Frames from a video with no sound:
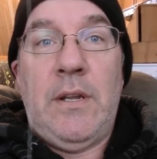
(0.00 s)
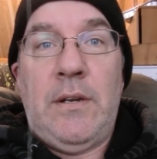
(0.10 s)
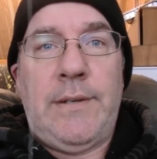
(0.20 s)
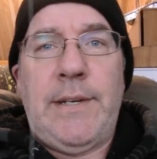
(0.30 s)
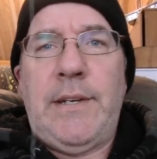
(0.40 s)

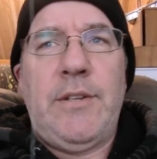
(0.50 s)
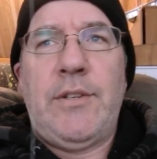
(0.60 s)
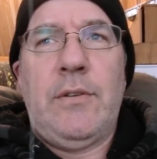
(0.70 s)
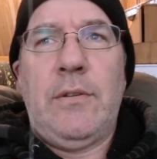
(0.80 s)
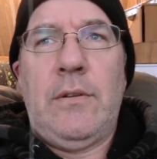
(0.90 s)
not the
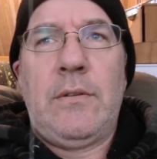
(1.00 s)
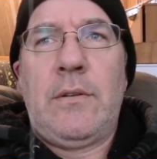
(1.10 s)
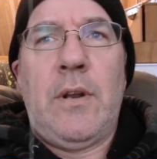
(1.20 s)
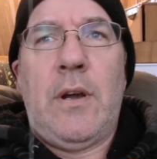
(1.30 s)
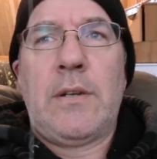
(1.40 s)
digital
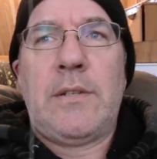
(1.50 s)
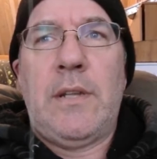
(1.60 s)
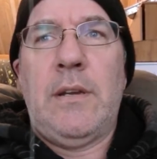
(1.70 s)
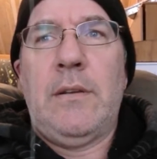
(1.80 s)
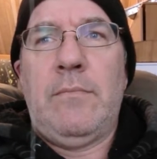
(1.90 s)
clocks,
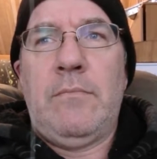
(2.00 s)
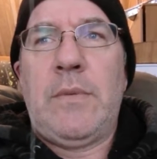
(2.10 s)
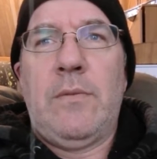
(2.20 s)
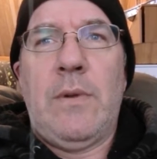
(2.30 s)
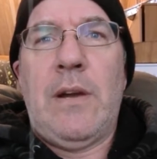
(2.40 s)
the
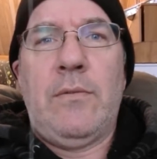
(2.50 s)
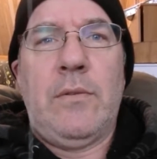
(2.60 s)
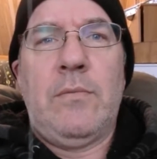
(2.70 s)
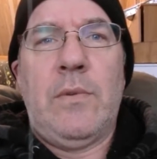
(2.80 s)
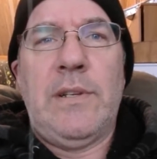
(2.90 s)
round
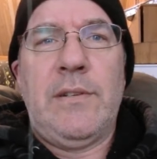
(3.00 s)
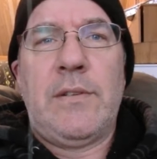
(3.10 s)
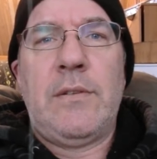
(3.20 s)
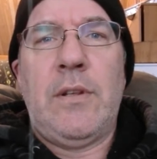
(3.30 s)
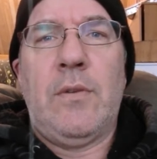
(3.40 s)

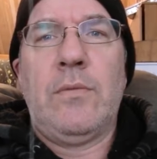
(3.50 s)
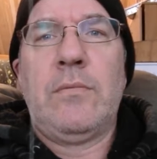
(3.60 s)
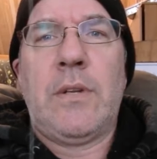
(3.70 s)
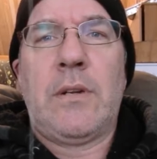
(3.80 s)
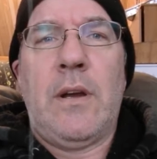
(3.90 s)
ones,
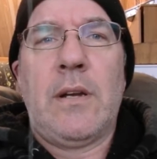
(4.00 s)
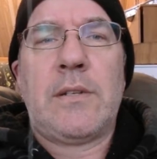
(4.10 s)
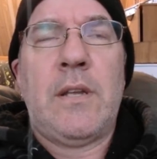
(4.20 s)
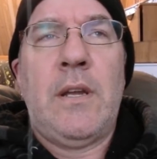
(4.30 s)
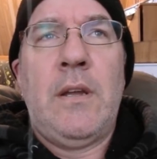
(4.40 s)
the
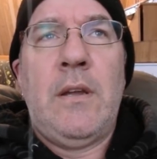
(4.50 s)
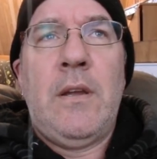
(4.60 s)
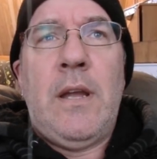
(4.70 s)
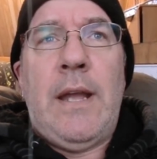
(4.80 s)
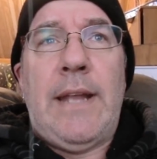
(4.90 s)
clocks.
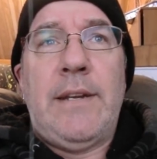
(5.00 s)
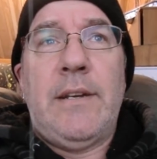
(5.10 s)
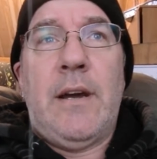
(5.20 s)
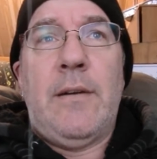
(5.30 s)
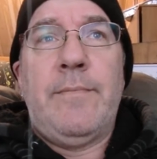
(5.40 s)

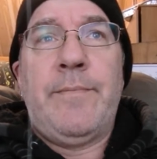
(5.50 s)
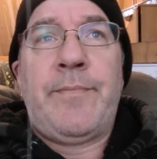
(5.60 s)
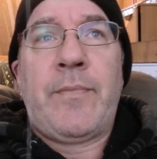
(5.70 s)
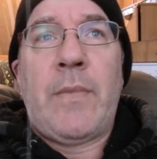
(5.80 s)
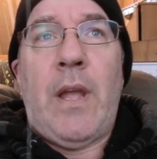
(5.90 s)
And
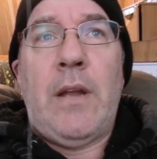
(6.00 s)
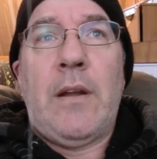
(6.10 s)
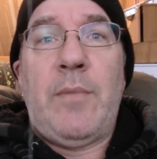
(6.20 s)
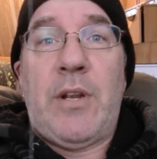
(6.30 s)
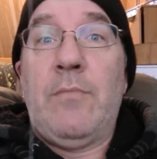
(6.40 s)

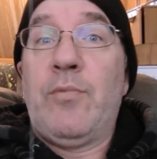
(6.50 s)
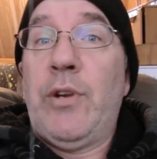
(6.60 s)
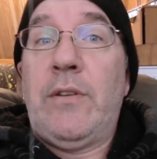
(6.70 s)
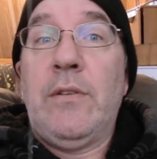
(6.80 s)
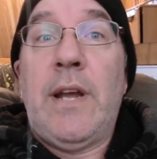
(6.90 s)
I've become
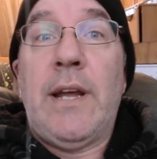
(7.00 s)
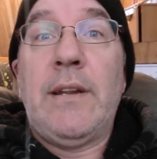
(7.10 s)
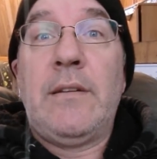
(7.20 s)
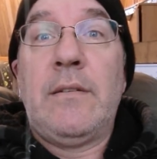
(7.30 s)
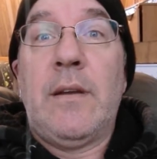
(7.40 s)
pretty good at
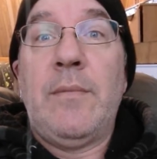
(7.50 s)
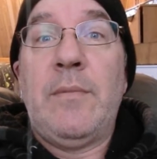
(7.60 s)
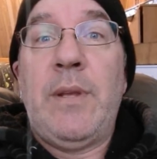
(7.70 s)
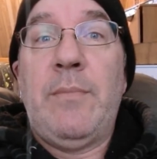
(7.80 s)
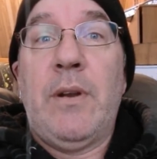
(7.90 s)
it. I
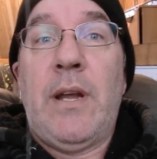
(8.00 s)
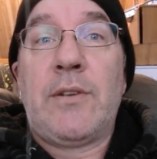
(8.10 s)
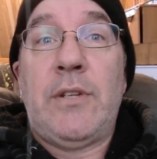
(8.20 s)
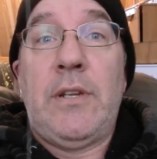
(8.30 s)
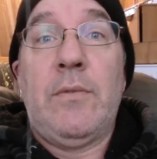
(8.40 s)
mean, people
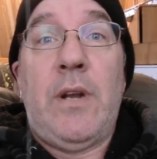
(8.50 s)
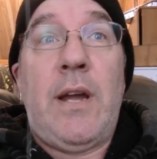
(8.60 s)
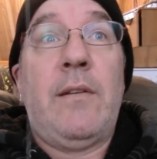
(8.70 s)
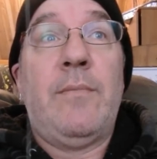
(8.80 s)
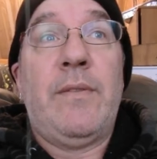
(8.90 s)
actually
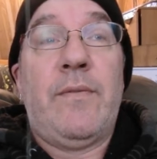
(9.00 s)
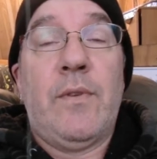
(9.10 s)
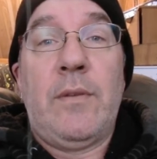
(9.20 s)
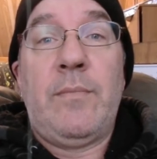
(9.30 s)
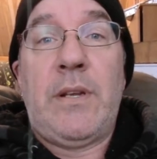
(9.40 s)
rely on me
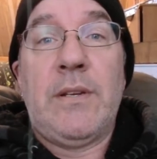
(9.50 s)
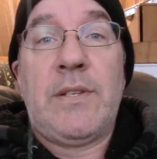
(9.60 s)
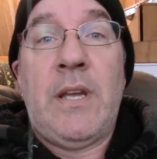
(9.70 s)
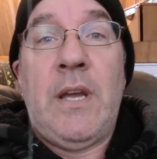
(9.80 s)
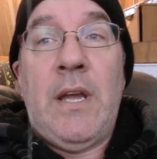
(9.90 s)
for it
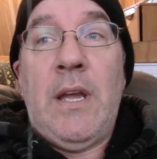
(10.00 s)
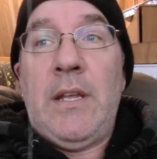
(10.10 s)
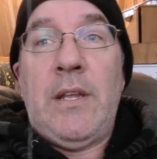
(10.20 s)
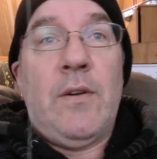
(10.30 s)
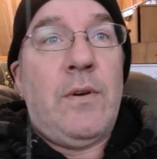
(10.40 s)
because,
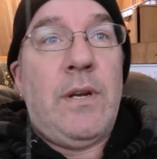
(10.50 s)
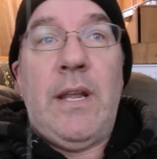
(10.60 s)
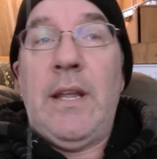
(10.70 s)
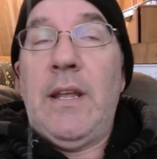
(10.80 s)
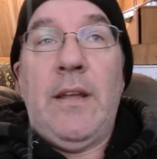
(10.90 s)

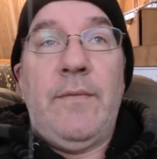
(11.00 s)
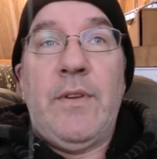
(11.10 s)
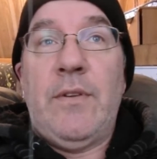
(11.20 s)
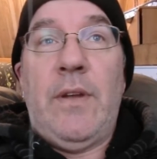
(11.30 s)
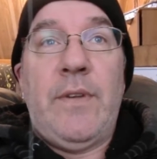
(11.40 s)
if
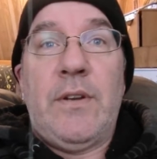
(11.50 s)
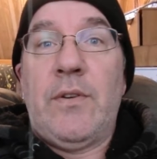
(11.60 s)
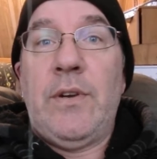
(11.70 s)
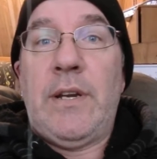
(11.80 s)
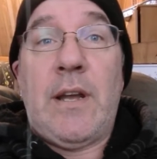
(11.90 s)
you
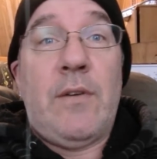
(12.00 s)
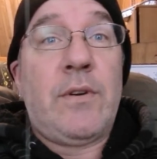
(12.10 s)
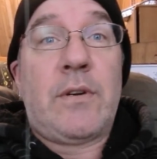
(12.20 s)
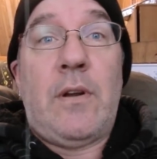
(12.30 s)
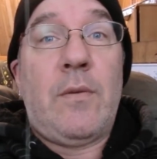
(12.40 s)
turn it
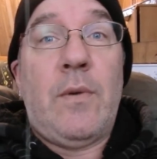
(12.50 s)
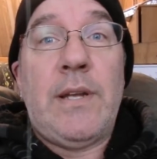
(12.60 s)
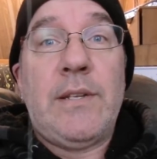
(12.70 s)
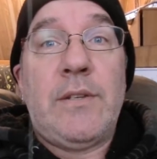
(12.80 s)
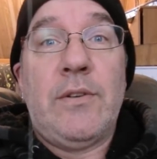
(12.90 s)

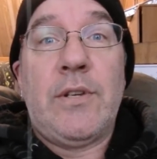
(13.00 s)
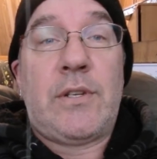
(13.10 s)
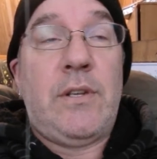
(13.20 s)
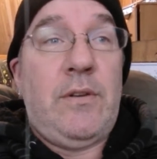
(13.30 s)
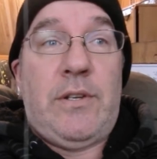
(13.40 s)
counterclockwise, you're
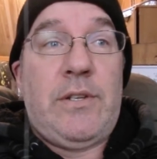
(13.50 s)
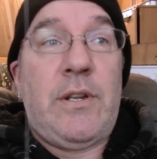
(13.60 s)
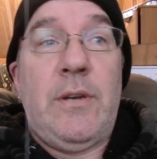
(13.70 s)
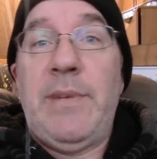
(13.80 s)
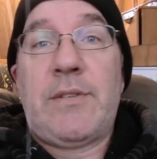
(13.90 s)
just
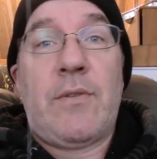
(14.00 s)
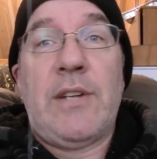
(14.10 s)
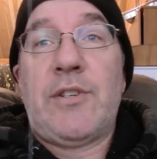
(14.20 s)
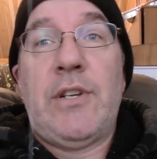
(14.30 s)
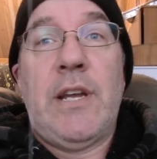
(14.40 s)
going to be
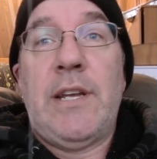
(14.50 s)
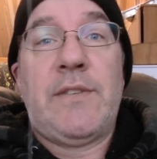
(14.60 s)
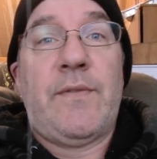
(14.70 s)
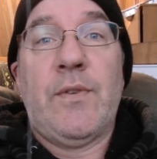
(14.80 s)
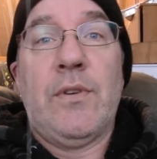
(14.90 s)
scratching the
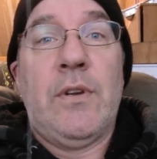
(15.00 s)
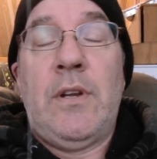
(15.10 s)
ice for